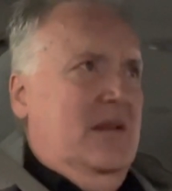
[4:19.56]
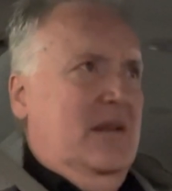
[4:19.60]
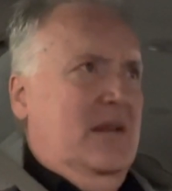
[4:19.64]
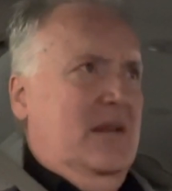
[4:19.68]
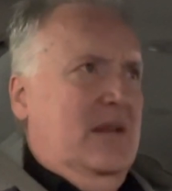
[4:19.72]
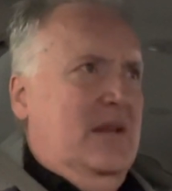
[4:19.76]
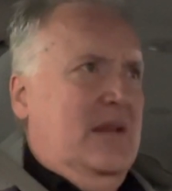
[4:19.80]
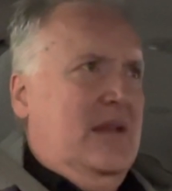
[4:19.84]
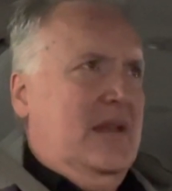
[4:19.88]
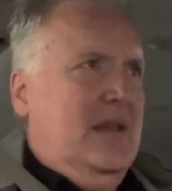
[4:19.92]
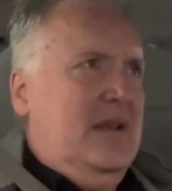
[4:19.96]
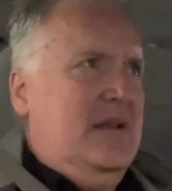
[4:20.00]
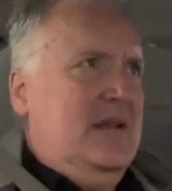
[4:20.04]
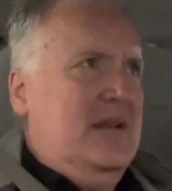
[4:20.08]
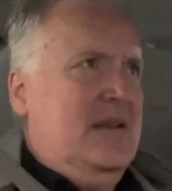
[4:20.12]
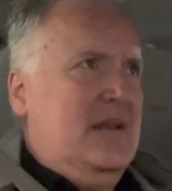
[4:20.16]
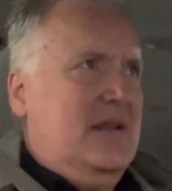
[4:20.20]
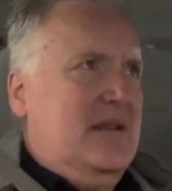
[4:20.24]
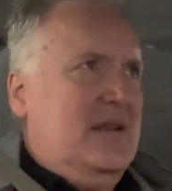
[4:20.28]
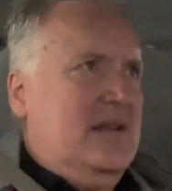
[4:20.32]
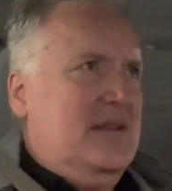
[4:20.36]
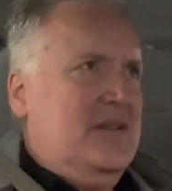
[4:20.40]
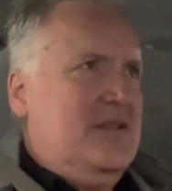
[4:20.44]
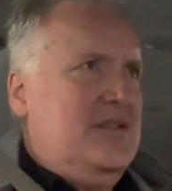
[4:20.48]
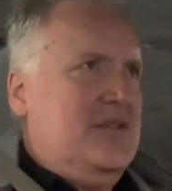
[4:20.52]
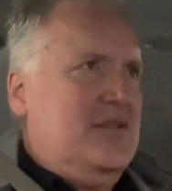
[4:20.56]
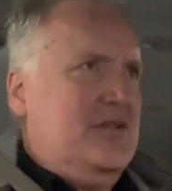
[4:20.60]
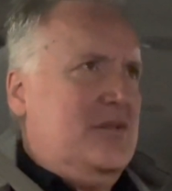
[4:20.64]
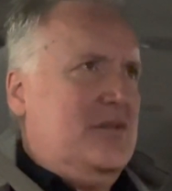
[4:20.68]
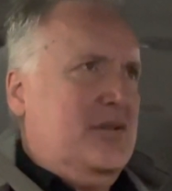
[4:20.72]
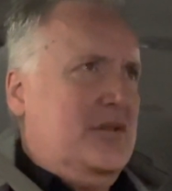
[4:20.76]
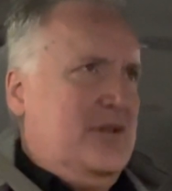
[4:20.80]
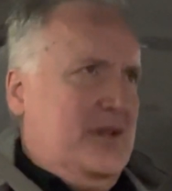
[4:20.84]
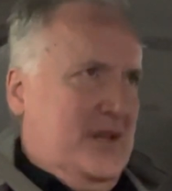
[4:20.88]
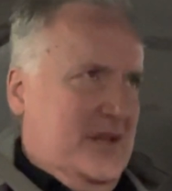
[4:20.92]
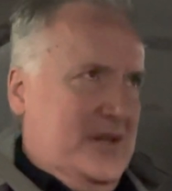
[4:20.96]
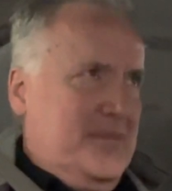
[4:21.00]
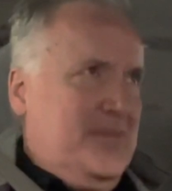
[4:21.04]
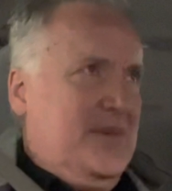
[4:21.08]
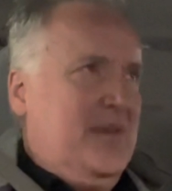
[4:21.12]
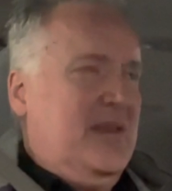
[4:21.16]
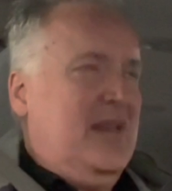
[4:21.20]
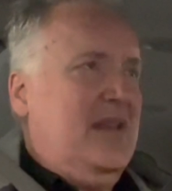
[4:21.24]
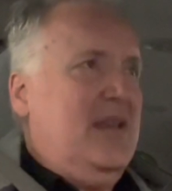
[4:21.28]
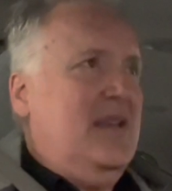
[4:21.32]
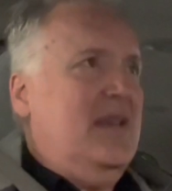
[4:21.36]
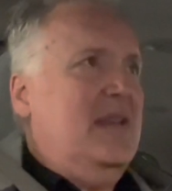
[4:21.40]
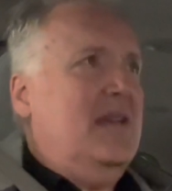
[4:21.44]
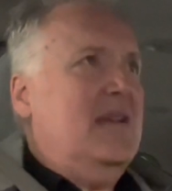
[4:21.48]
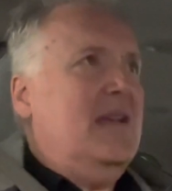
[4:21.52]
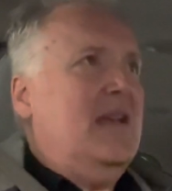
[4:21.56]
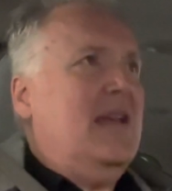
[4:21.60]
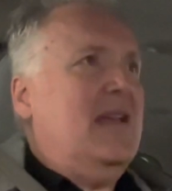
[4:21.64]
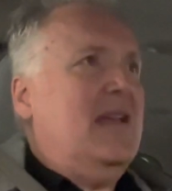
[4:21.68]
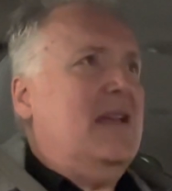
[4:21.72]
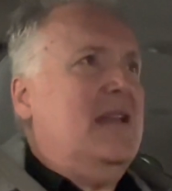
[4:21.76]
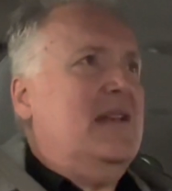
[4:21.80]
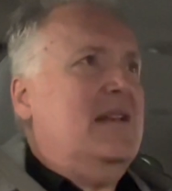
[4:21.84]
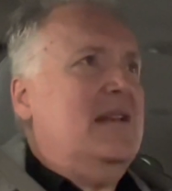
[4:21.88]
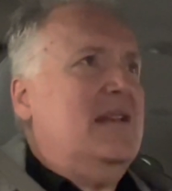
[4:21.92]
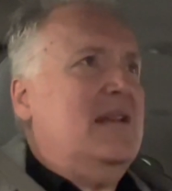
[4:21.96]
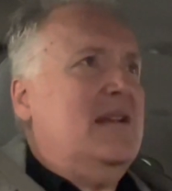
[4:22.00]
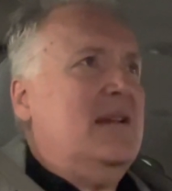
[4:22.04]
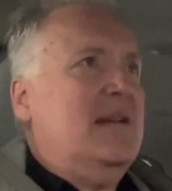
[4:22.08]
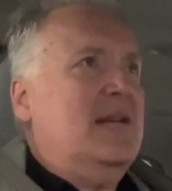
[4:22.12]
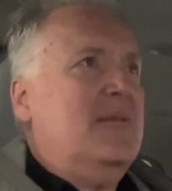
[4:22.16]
She's got her husband there, and